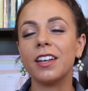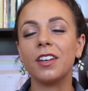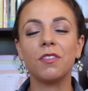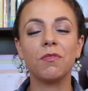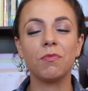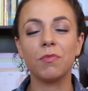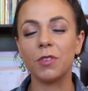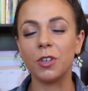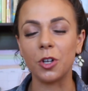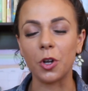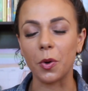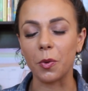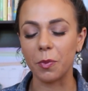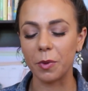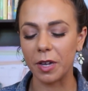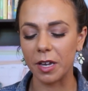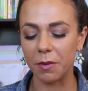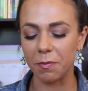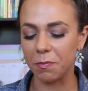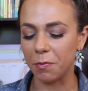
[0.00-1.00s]
and you know,
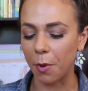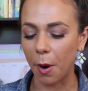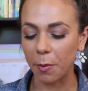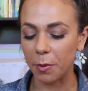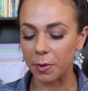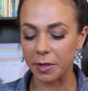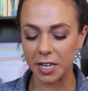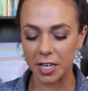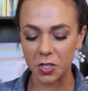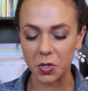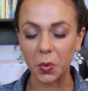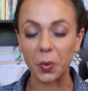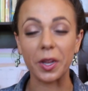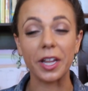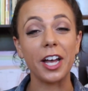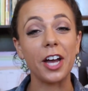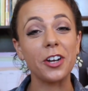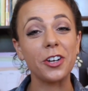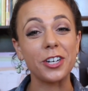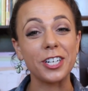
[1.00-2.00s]
he probably doesn't
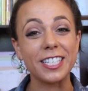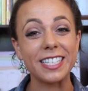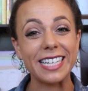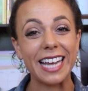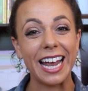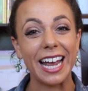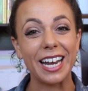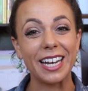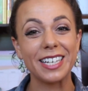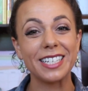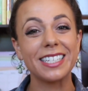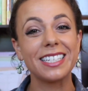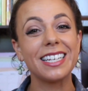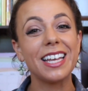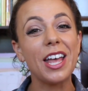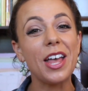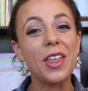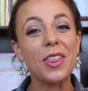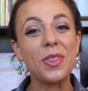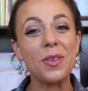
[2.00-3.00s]
really understand